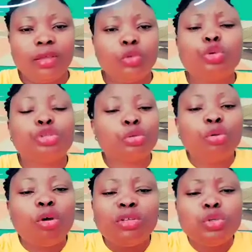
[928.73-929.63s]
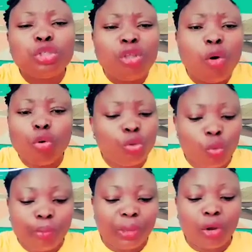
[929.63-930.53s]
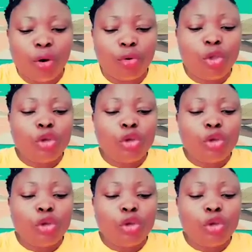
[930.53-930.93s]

You should not. It's not who you will become.